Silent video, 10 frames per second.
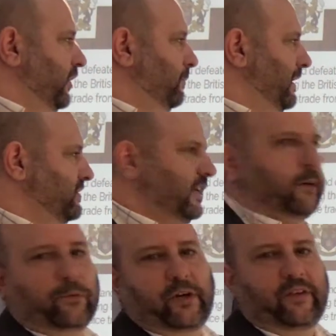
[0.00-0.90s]
You might see it
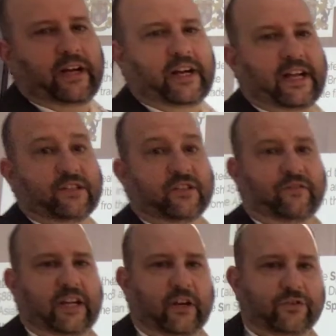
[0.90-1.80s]
abbreviated as the
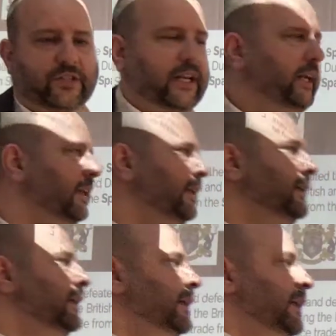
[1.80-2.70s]
VOC.
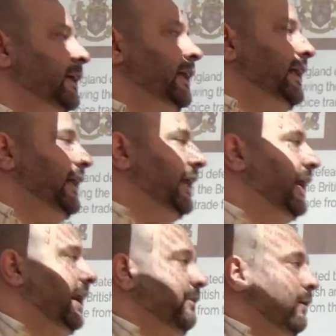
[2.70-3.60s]

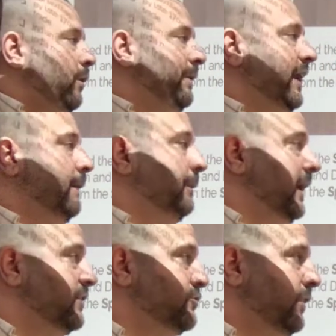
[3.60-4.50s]
They will
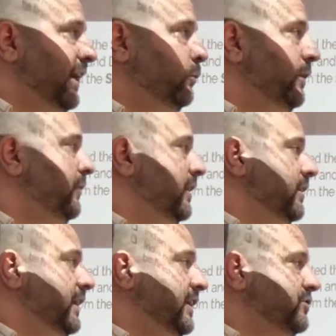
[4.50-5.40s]
monopolize trade with
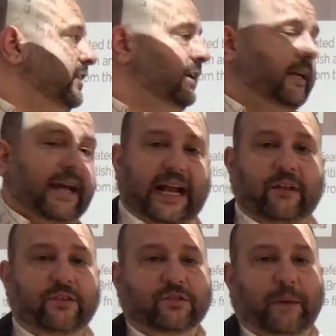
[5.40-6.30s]
Indonesia
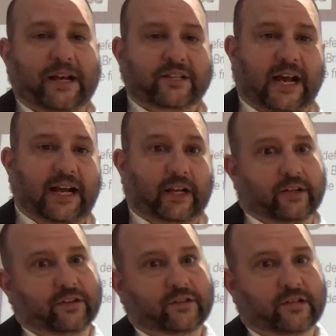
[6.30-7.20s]
and the Spice
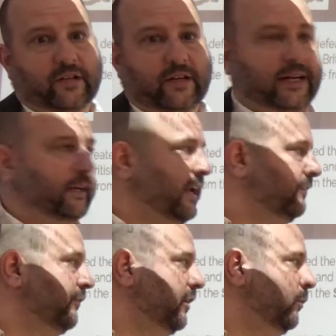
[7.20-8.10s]
Islands,
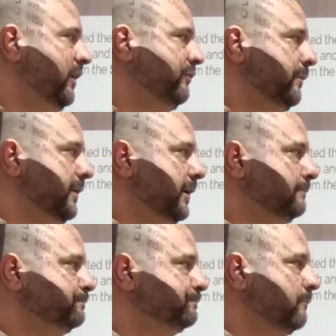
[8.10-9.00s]
not far away from there.
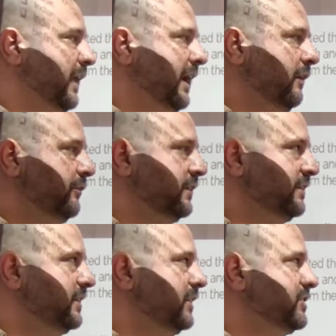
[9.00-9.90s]
Now, the
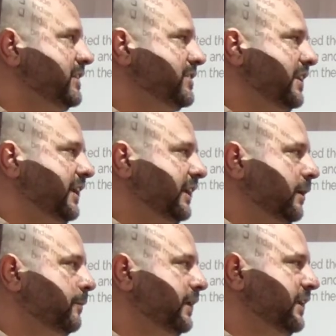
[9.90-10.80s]
Dutch East India
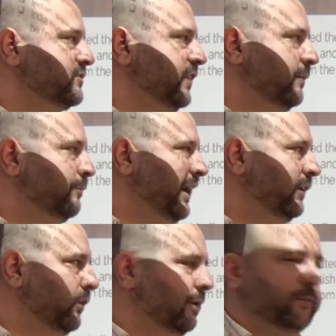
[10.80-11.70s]
Company is very
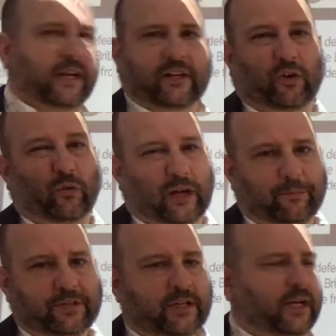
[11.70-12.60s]
bankrupt and
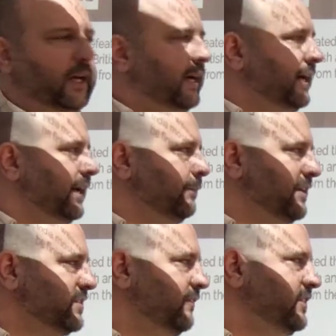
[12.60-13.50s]
corrupt. By
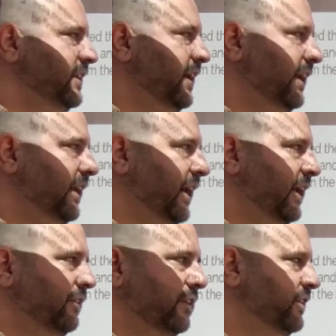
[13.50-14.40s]

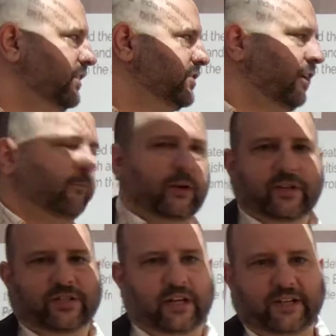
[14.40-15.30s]
1799, the Dutch government
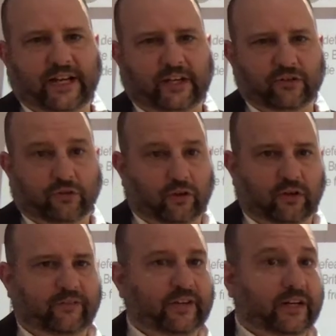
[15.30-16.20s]
is going to take
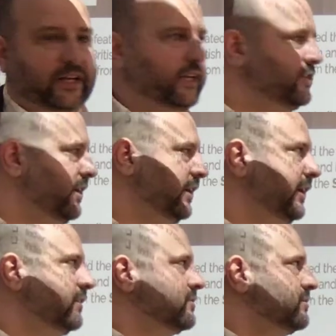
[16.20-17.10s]
control of Indonesia,
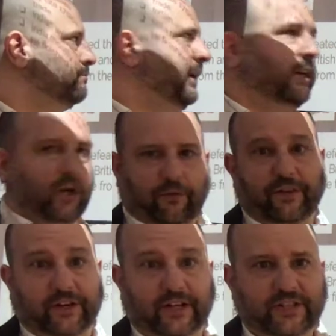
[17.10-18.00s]
hence being called
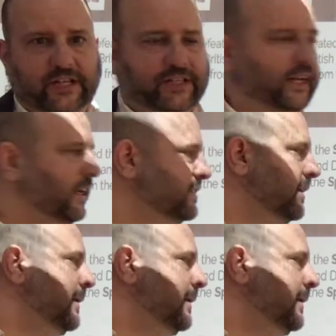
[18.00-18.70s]
the Dutch East Indies.